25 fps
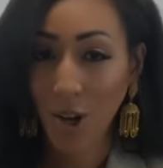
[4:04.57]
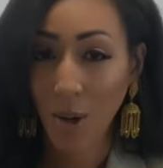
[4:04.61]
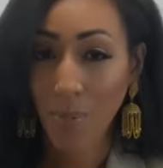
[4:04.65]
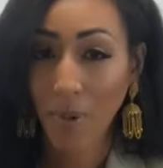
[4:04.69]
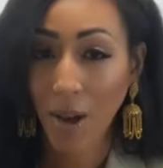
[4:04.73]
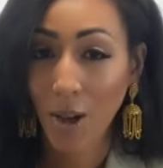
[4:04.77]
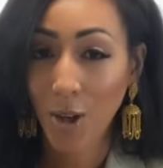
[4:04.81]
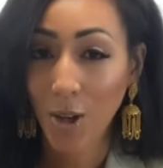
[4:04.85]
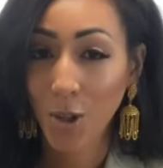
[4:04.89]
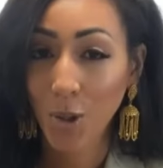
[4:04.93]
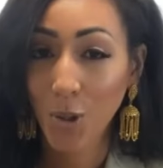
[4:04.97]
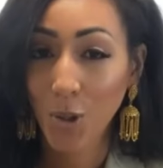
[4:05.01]

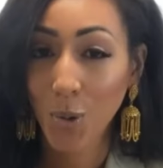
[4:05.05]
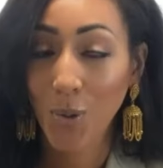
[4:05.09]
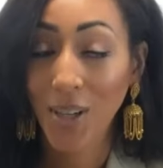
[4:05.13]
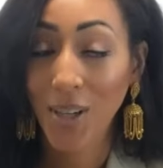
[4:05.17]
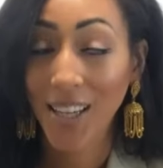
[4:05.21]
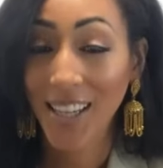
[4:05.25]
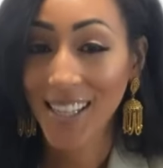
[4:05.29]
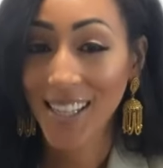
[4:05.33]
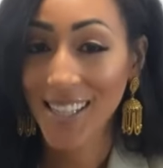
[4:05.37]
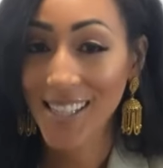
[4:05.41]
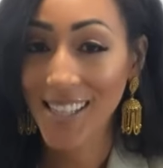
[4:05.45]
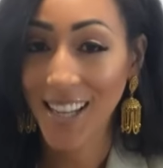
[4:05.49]
about who
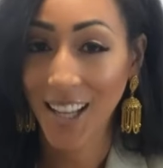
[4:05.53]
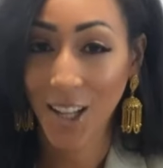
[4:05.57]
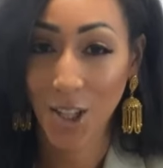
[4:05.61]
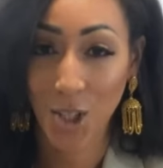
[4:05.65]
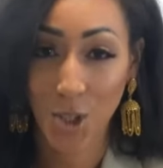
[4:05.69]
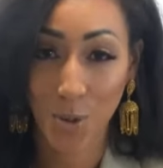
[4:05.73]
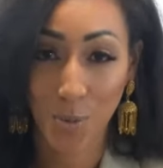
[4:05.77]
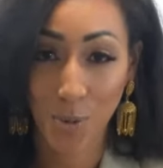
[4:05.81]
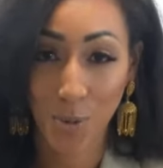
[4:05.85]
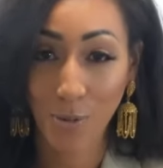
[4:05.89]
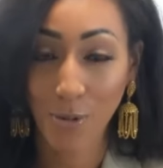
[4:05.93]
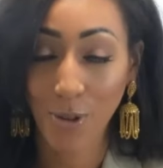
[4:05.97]
is
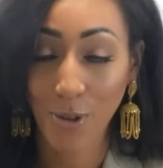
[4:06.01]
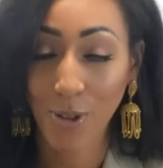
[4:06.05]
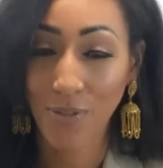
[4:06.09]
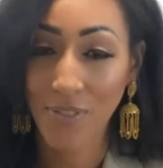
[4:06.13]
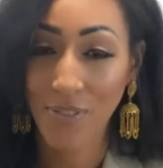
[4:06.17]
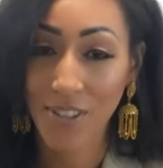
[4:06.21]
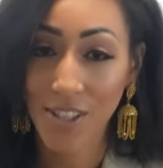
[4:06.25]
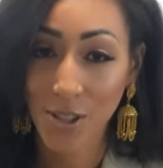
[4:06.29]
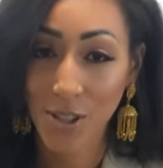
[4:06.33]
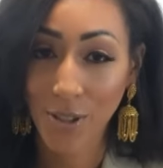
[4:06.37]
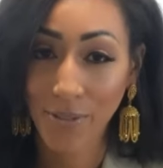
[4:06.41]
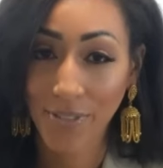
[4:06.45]
eligible for the
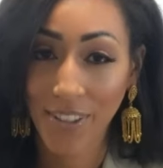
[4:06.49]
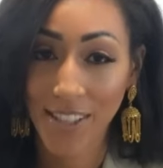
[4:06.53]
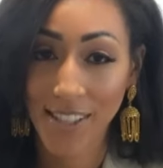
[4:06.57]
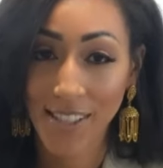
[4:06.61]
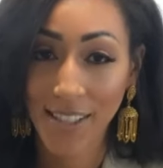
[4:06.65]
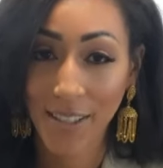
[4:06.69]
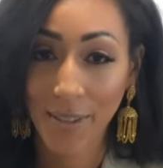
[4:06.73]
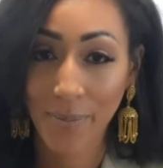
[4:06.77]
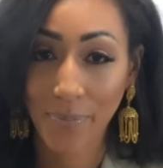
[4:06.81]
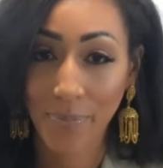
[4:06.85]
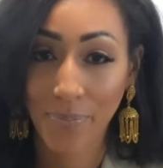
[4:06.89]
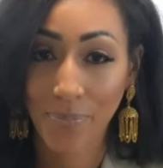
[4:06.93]
visitor
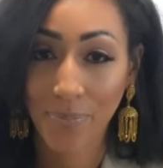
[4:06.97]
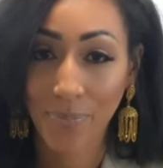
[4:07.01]
visa.